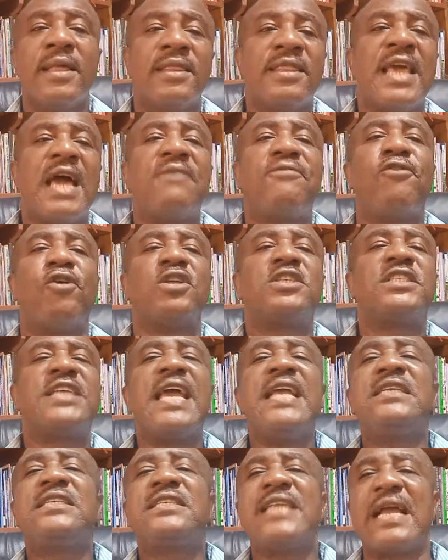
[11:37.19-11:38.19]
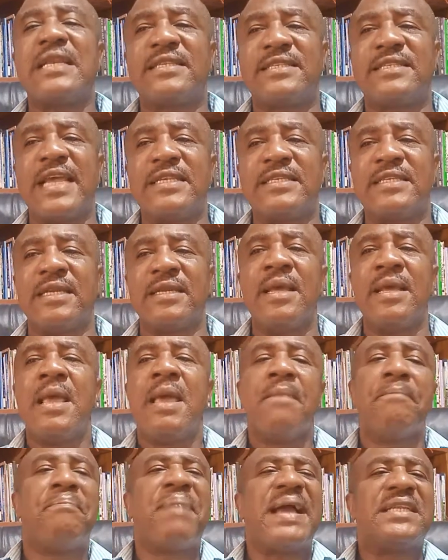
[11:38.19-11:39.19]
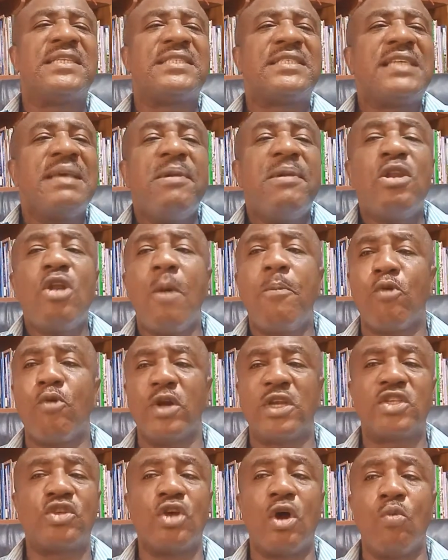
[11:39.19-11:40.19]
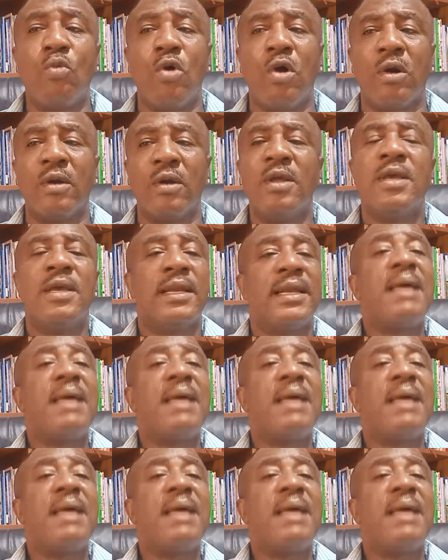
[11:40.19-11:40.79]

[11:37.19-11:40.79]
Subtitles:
Therefore, change that setting by teaming up with someone.